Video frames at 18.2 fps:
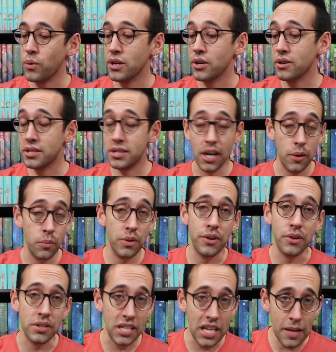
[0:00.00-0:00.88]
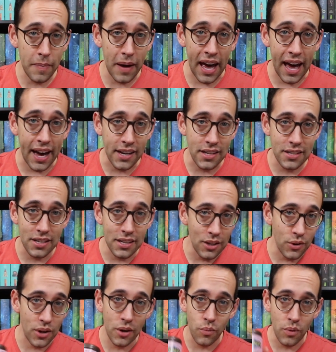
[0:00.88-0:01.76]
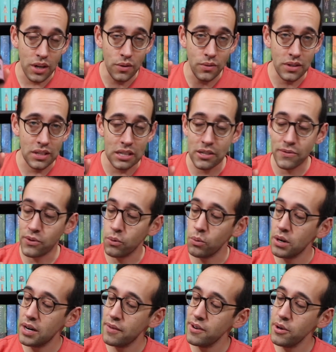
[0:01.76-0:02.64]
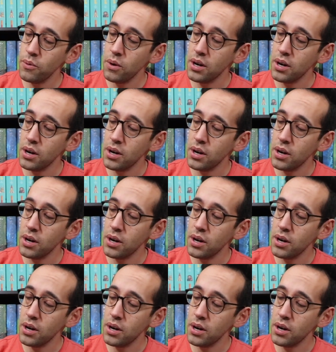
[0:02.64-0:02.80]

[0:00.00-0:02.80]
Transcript: when you're done with your tea bags, you can reuse this for whatever you